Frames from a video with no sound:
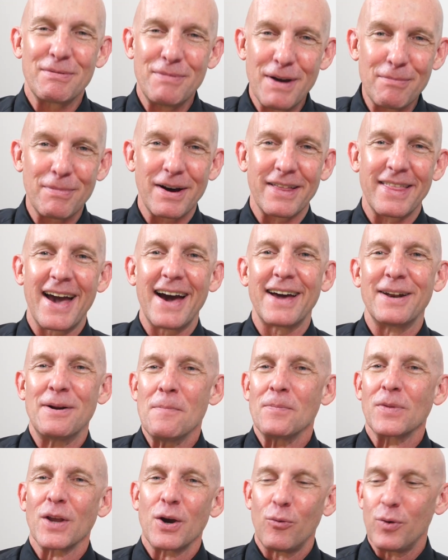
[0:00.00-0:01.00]
he meant by that,
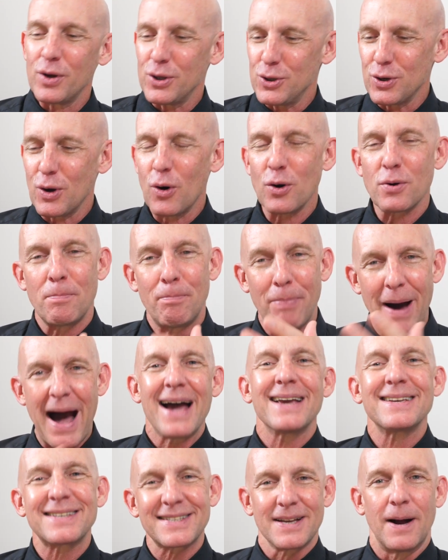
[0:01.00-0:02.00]
when you go to
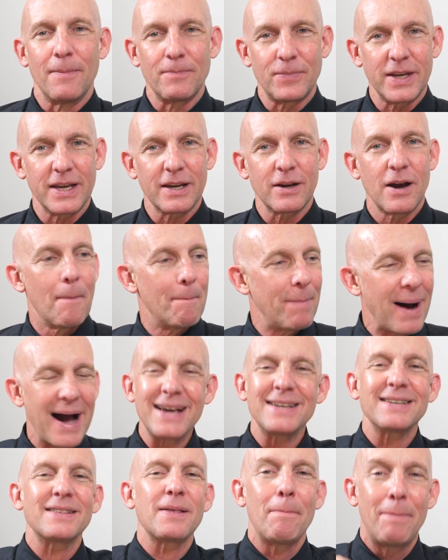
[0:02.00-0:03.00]
buy something,
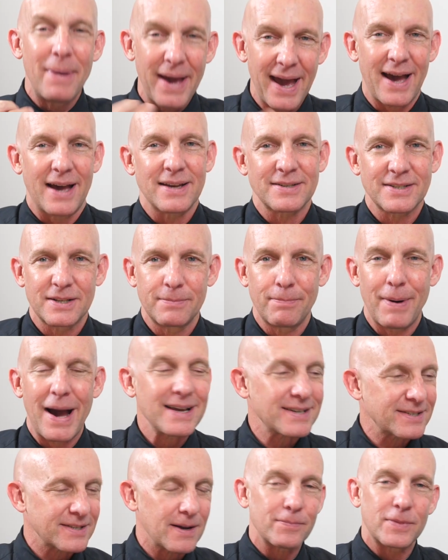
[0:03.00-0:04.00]
buy the best.
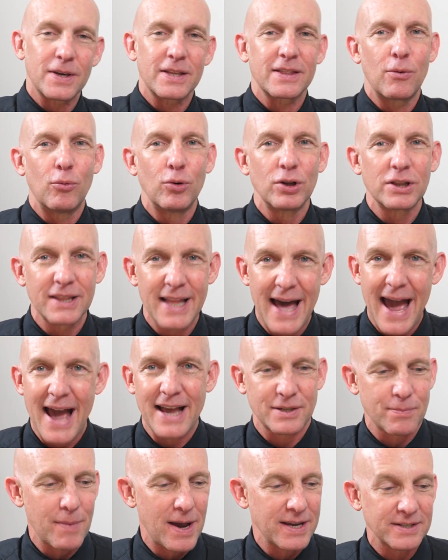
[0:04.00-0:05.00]
Buy something that will
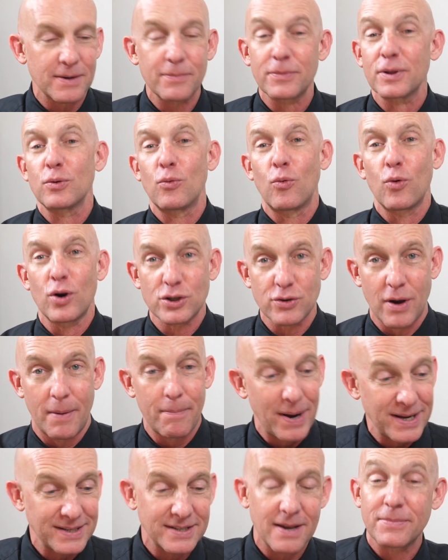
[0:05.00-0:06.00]
last. Buy something that works right.
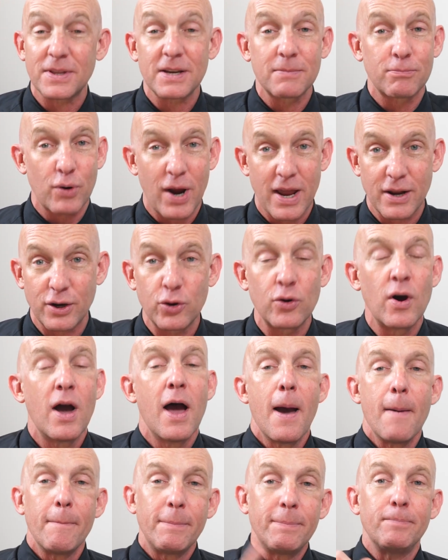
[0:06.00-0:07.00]
Buy something brand new
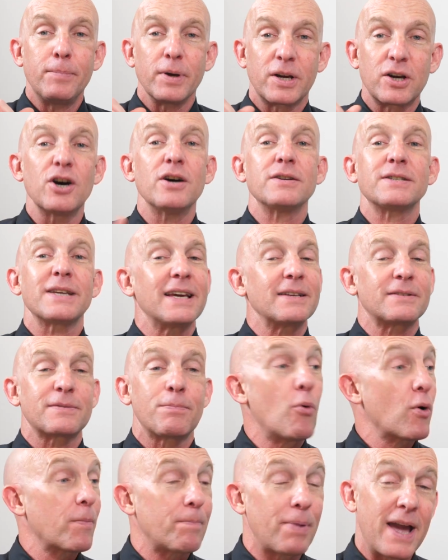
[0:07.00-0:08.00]
because it's
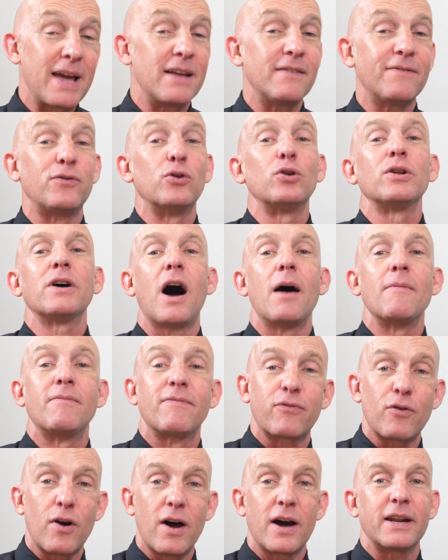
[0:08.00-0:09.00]
more painful up
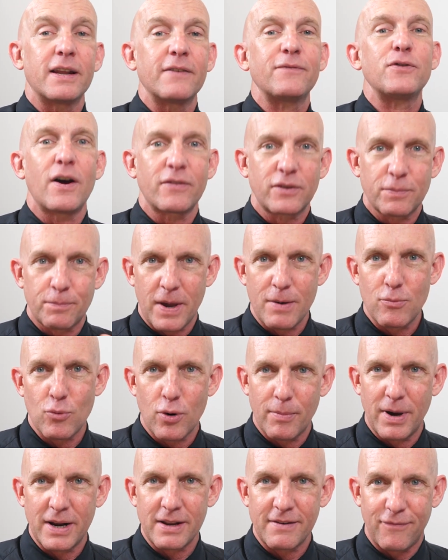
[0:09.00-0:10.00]
front if you have to pay
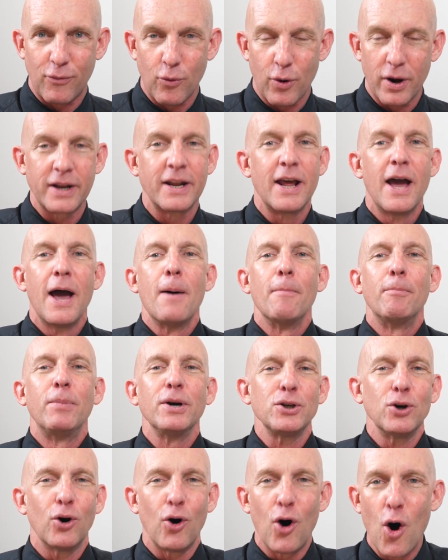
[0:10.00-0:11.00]
more money for it,
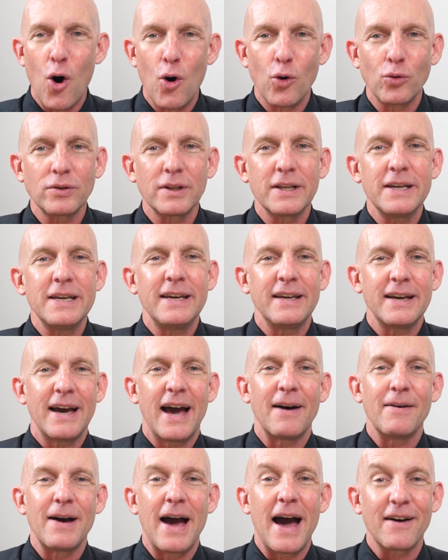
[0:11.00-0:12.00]
but you'll only
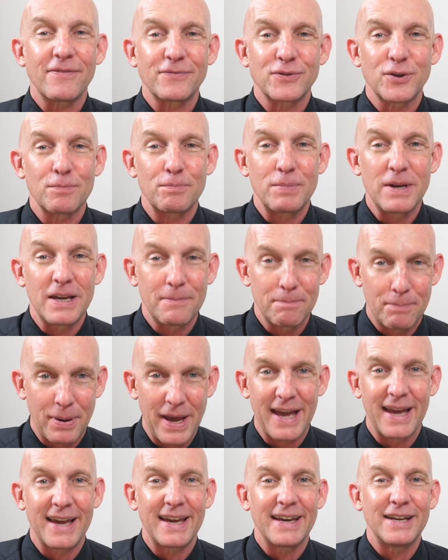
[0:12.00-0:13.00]
have to be in
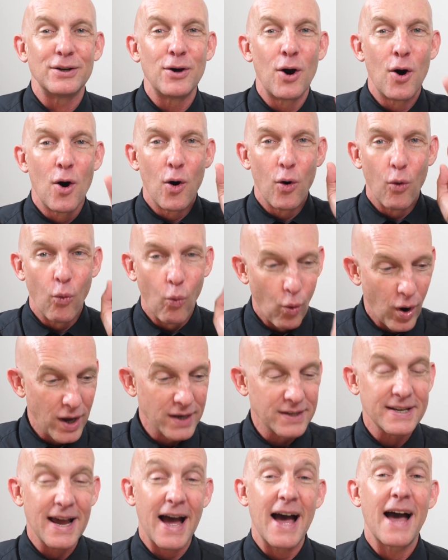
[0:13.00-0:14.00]
pain
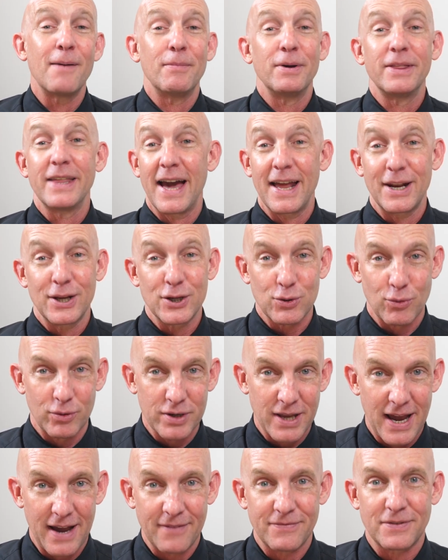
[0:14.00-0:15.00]
one time, and that is when
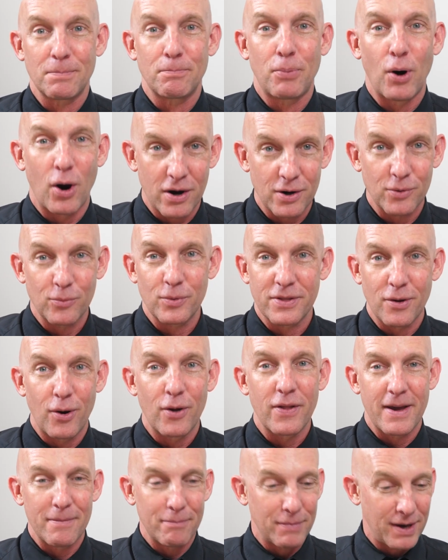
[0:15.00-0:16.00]
you have to part with
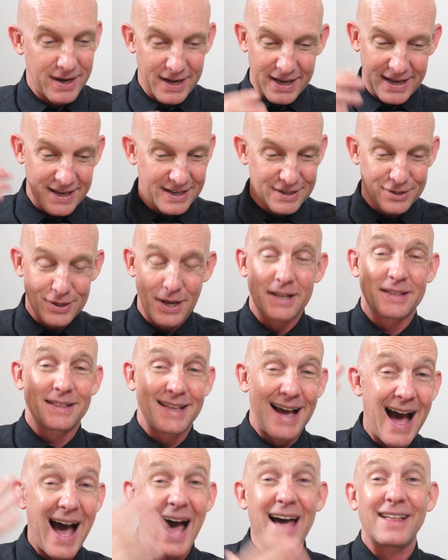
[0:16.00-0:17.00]
all that money, and it's like,
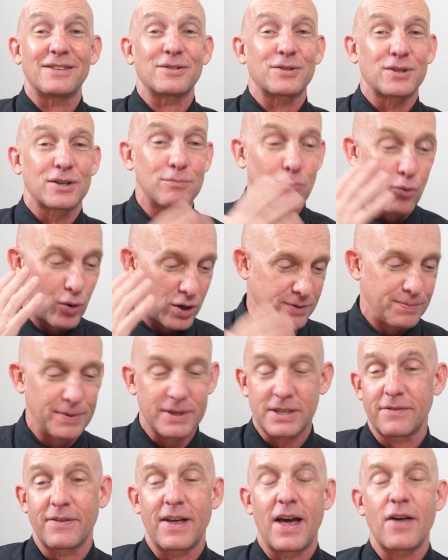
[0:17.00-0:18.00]
ah, this is more
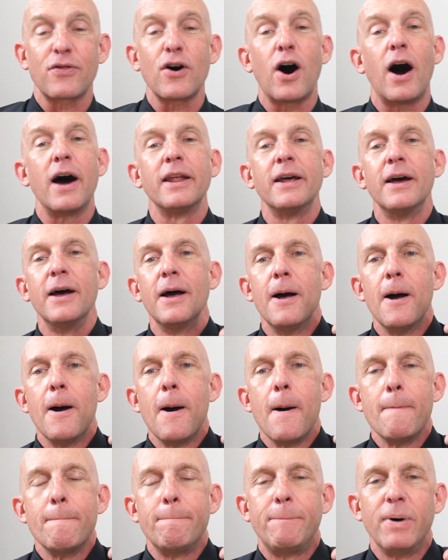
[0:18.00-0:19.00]
expensive than I thought.
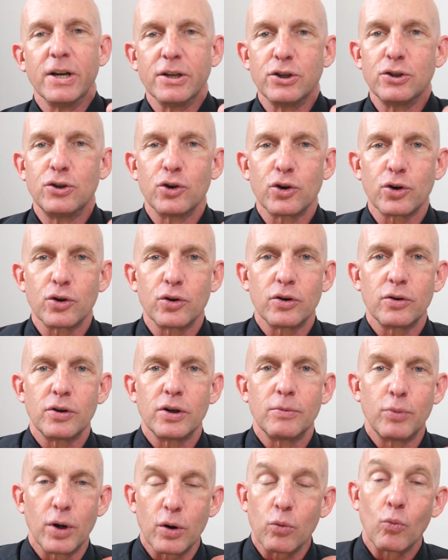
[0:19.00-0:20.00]
But you're
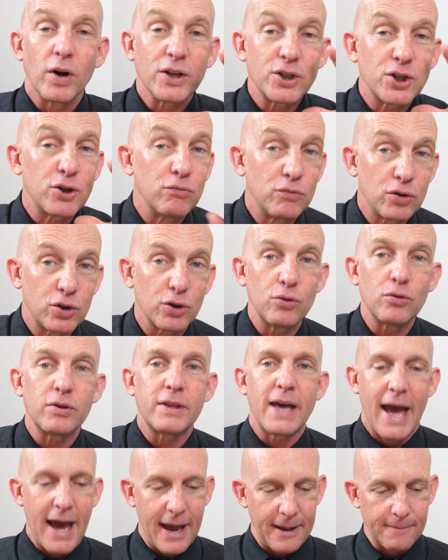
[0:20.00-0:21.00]
but once you do
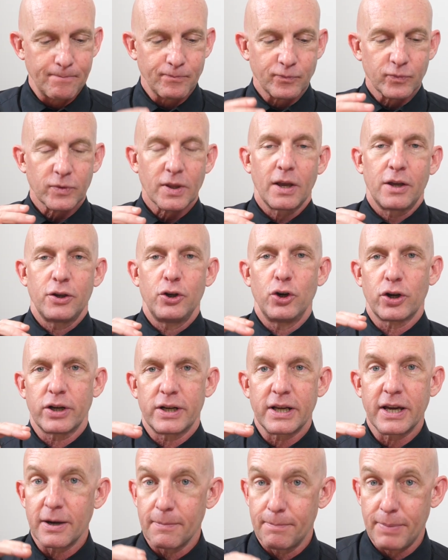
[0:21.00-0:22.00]
that, you're going
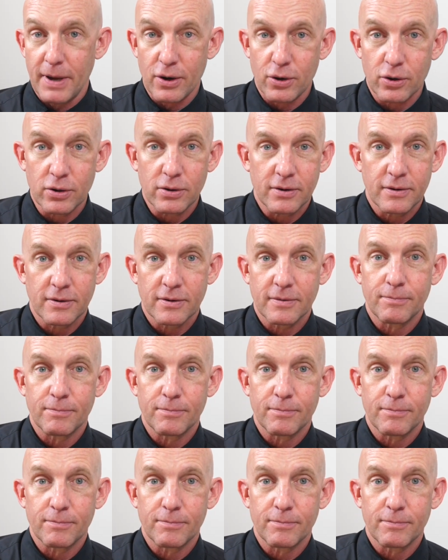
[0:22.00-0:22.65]
to get a better